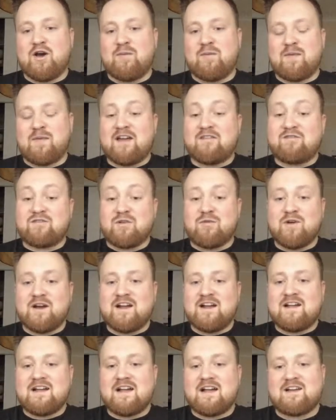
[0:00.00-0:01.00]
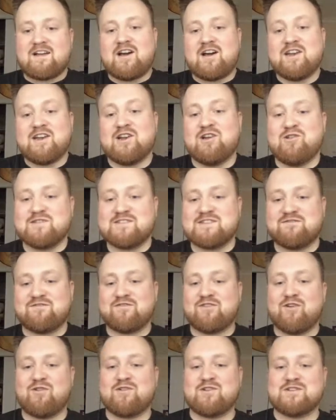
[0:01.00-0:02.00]
everywhere and kind of losing
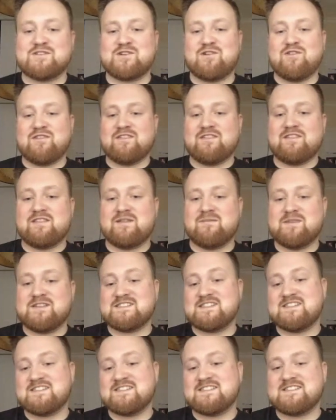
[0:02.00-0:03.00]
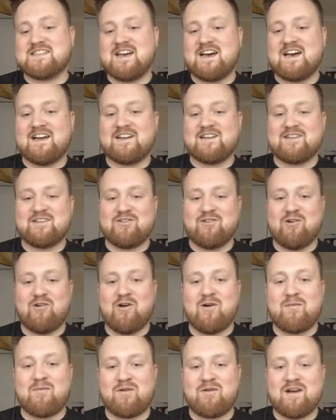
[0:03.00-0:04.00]
focus on the business that you're
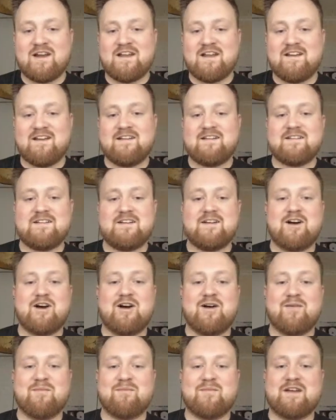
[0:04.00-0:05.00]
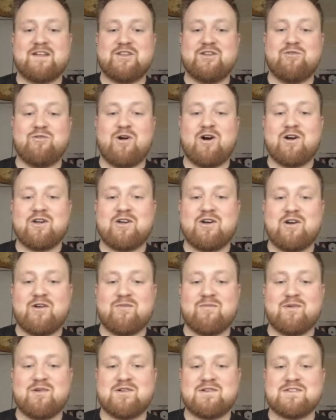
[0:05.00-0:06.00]
operating. You are your own
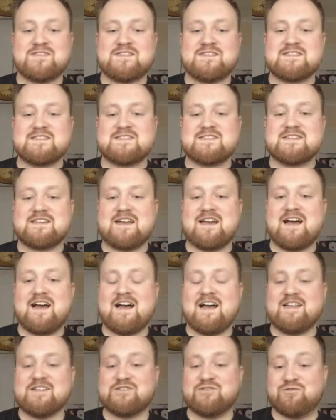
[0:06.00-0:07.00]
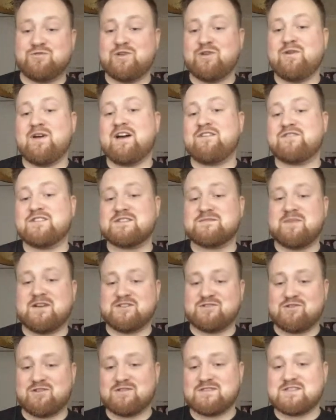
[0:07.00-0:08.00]
boss, and you do have to spend
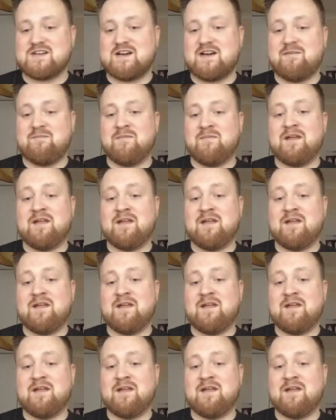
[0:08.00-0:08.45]
your own time,